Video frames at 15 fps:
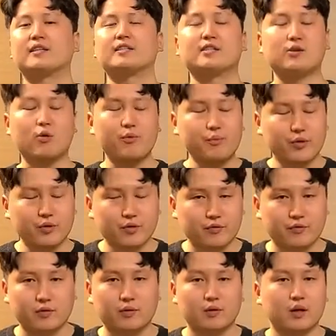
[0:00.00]
So
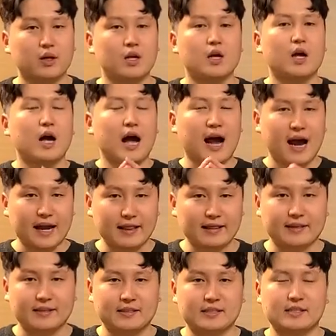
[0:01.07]
beautiful
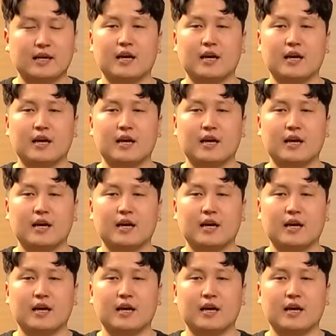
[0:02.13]
island,